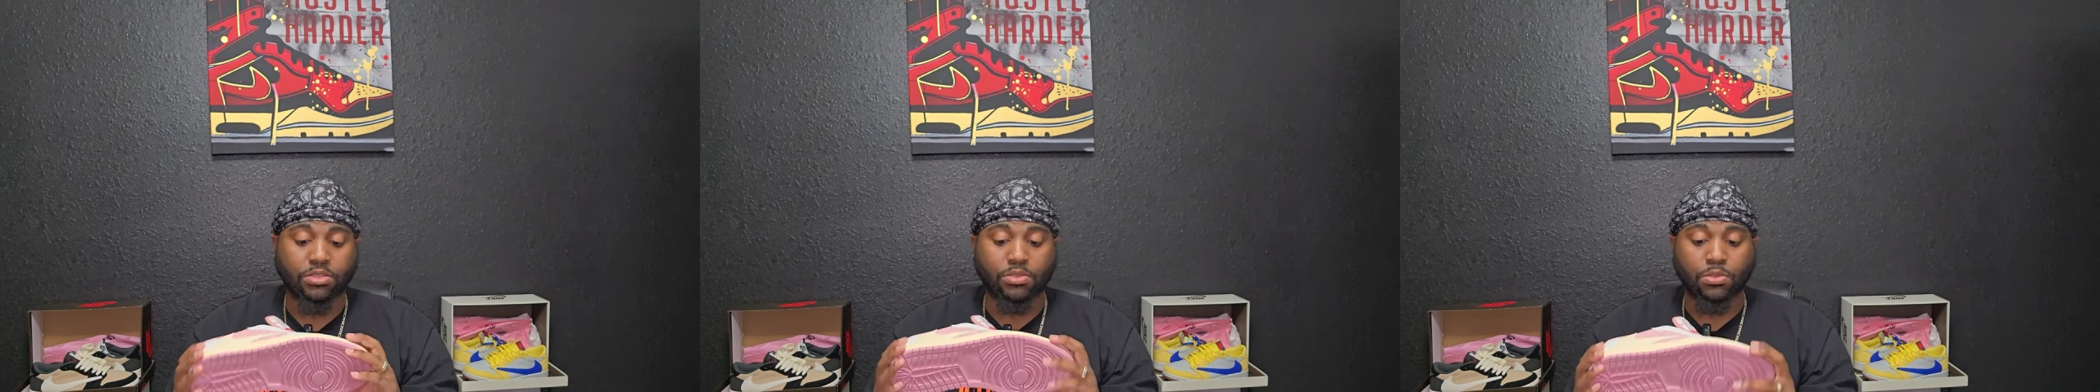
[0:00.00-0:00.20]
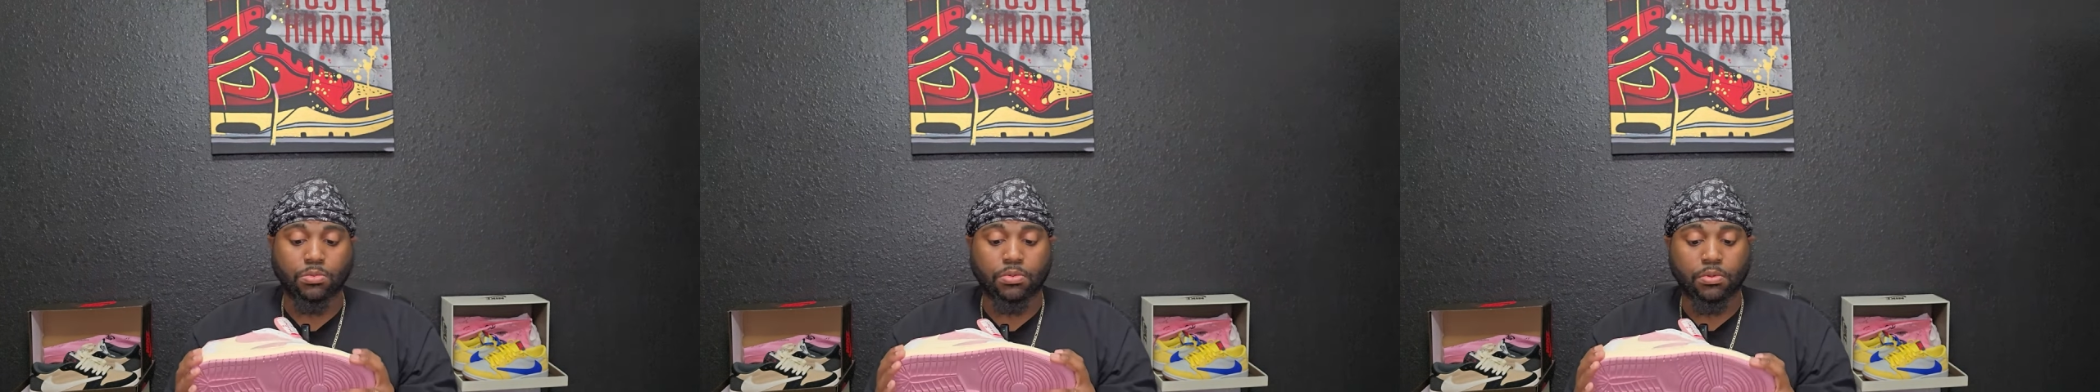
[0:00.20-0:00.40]

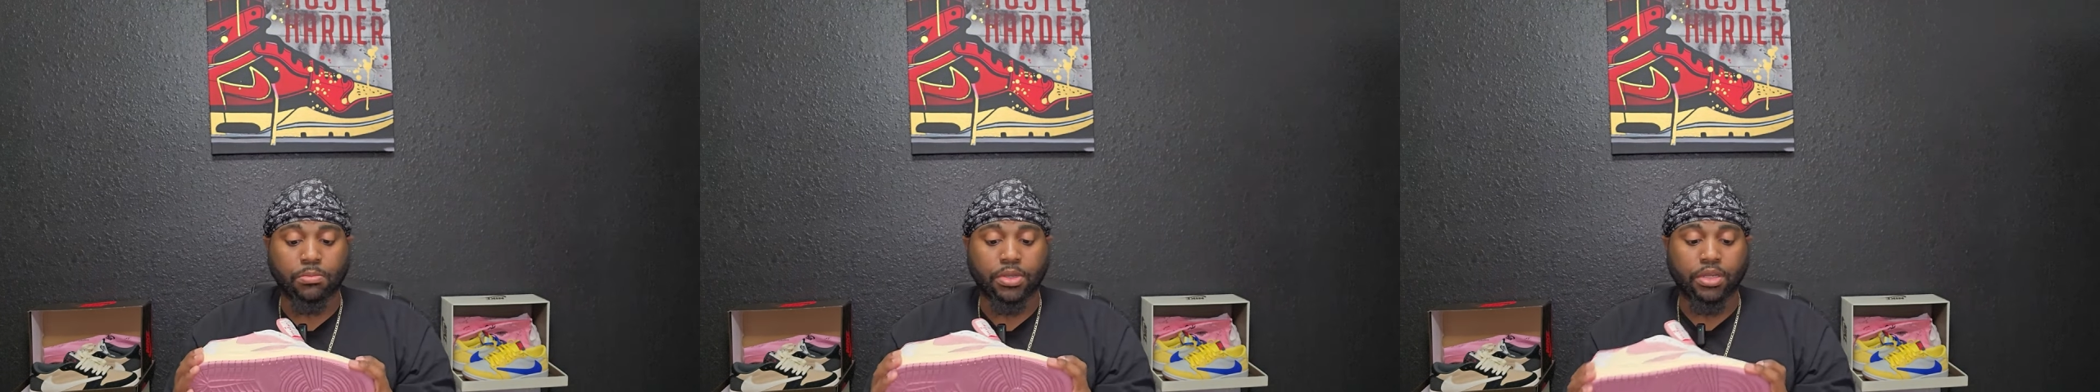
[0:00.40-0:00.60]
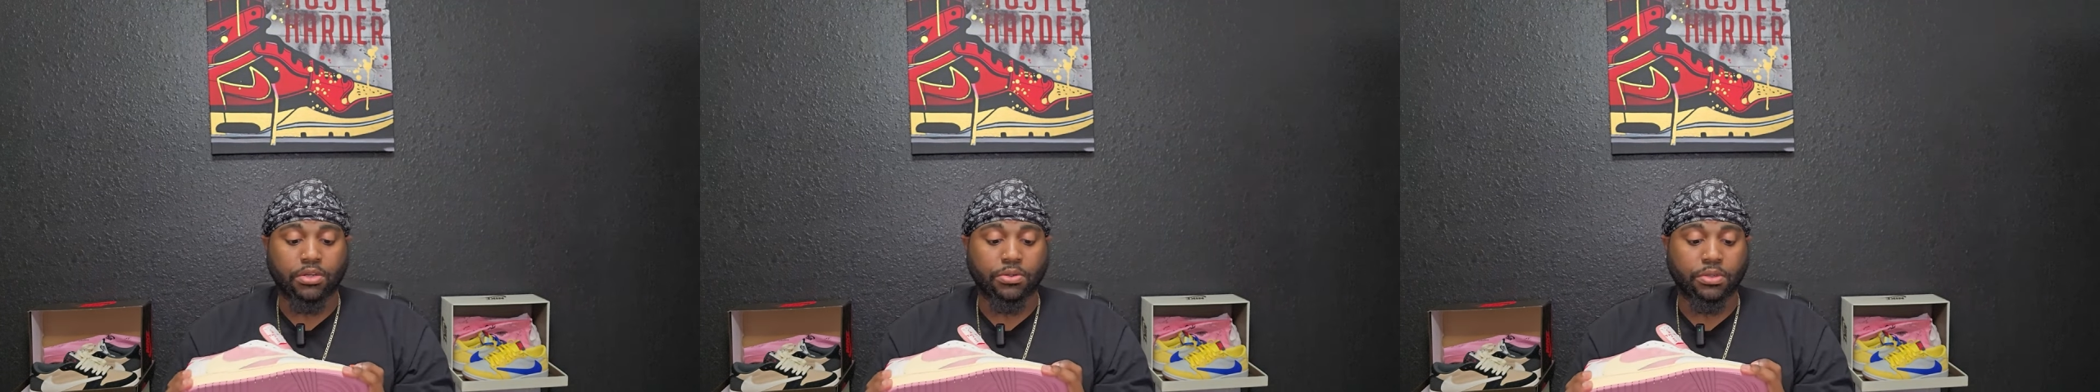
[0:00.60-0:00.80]
super
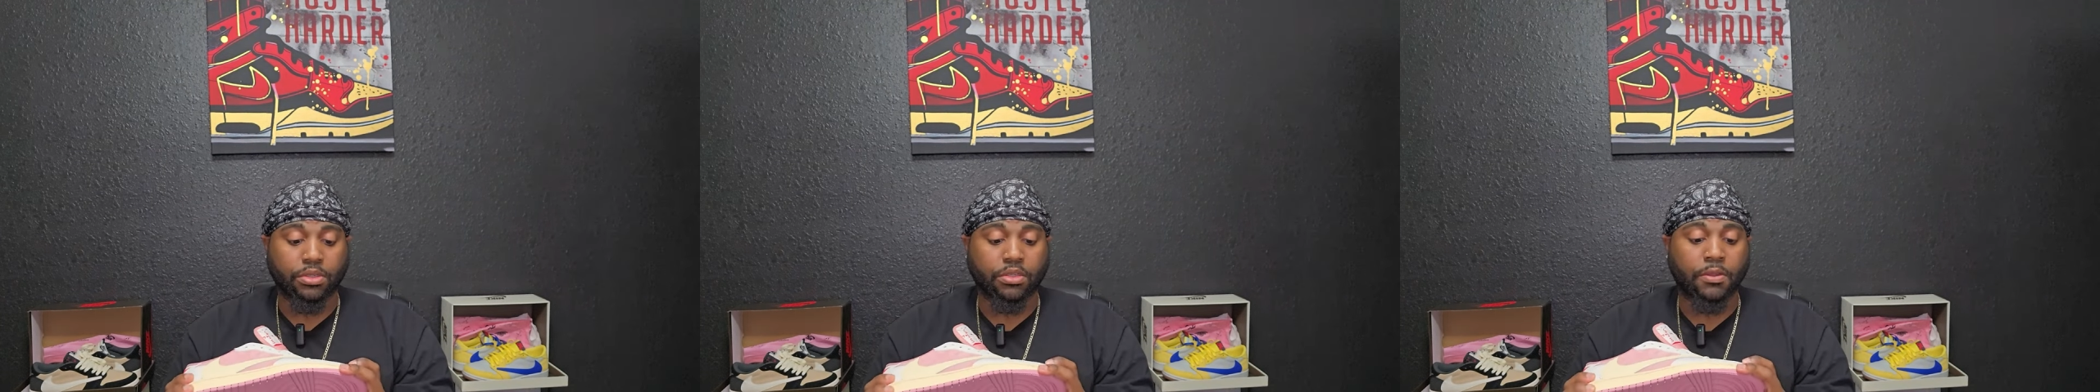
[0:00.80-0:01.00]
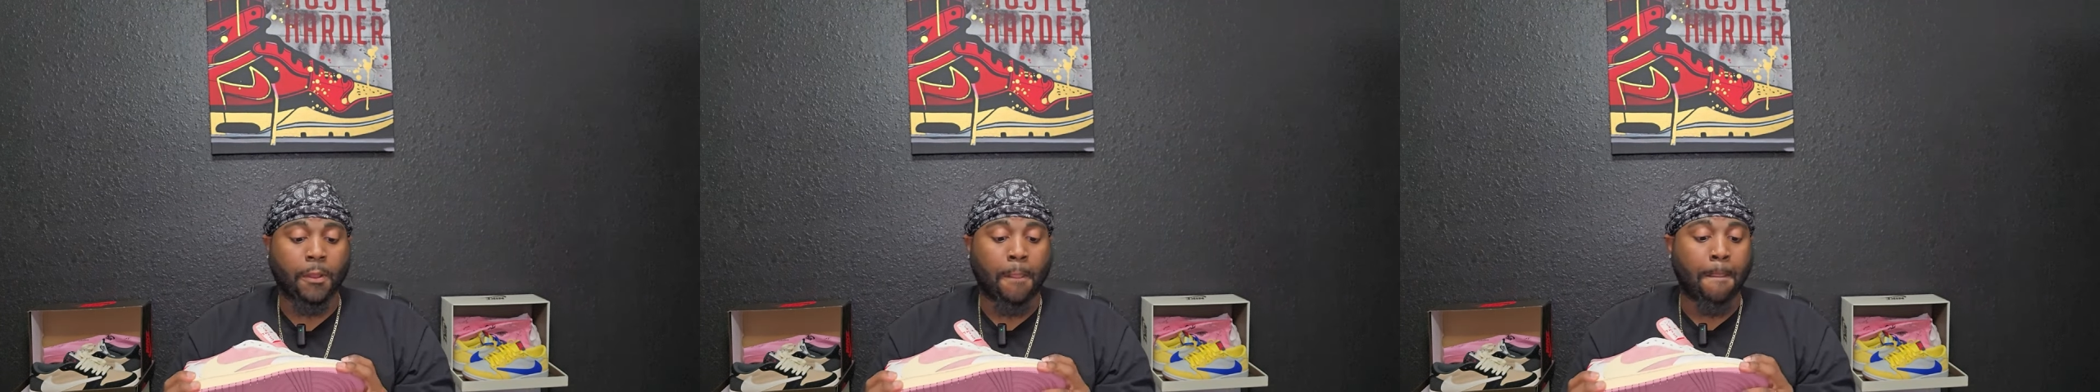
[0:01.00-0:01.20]
buttery.